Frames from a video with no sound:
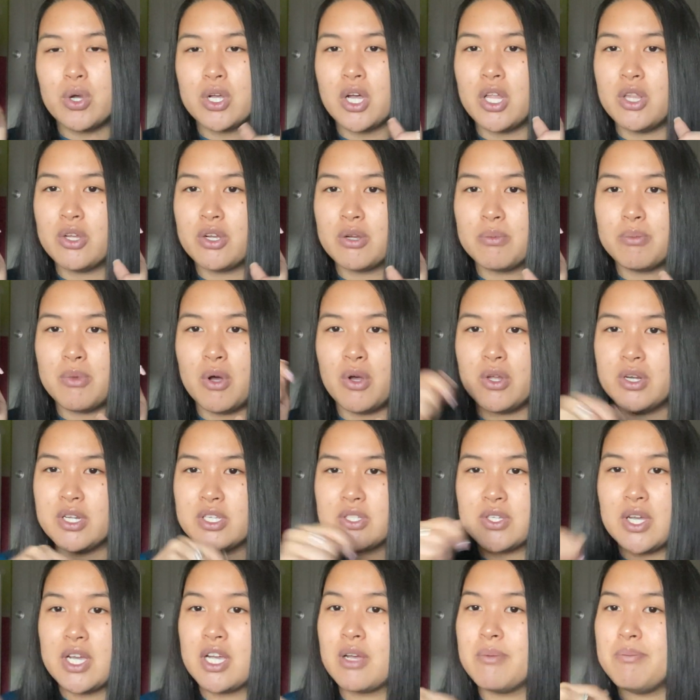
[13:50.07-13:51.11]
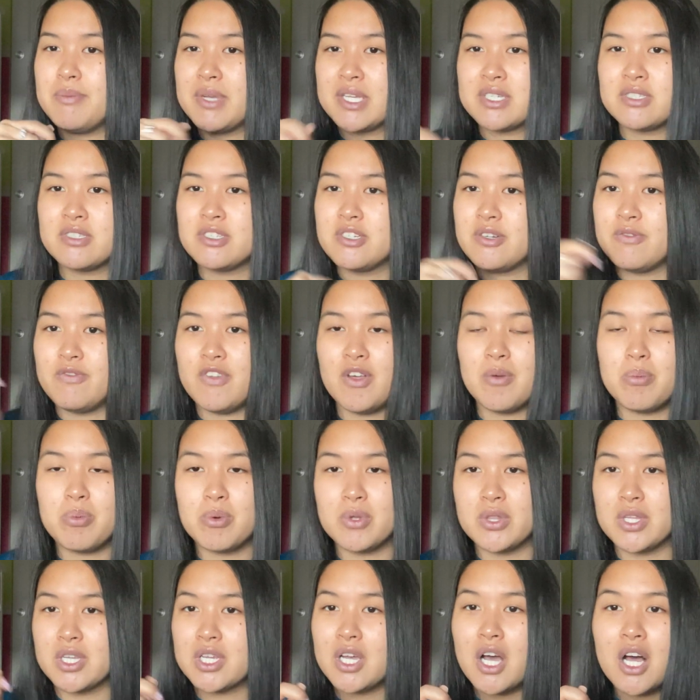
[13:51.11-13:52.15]
coloring bowl in it, so I can mix the developer
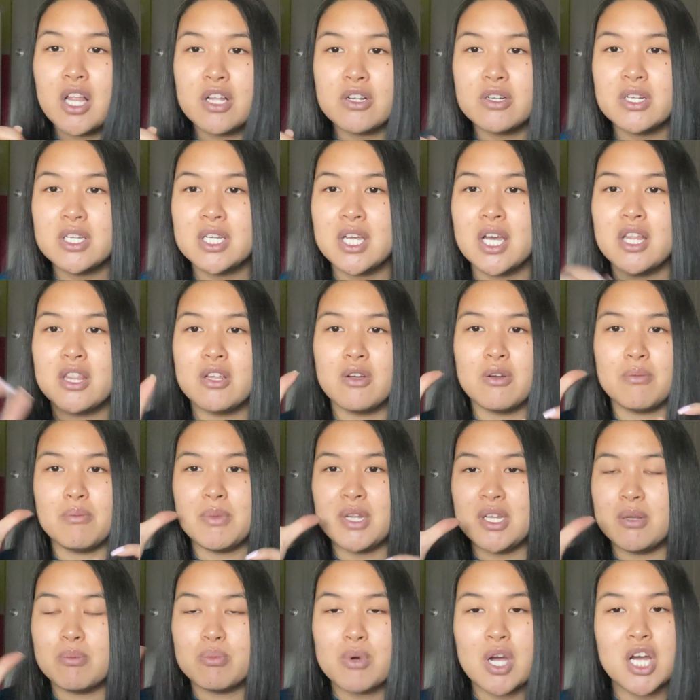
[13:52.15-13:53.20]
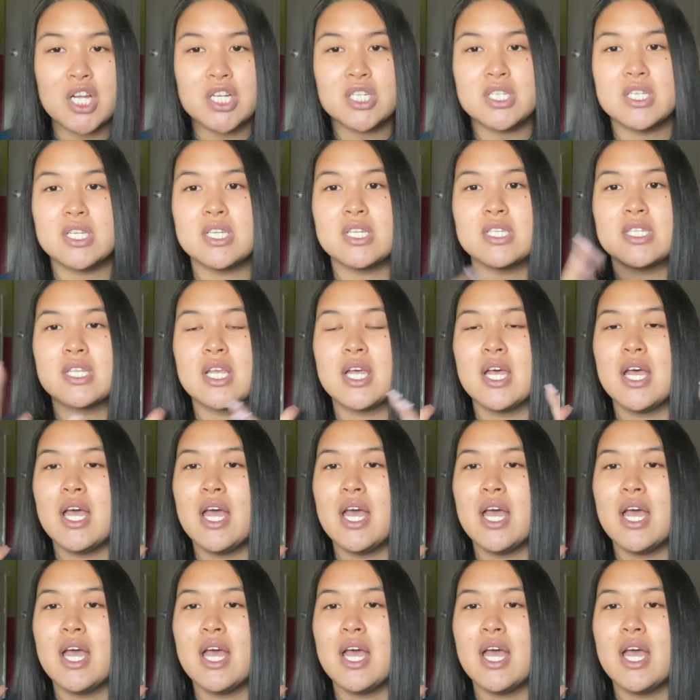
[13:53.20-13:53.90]
and the color together, mini brushes.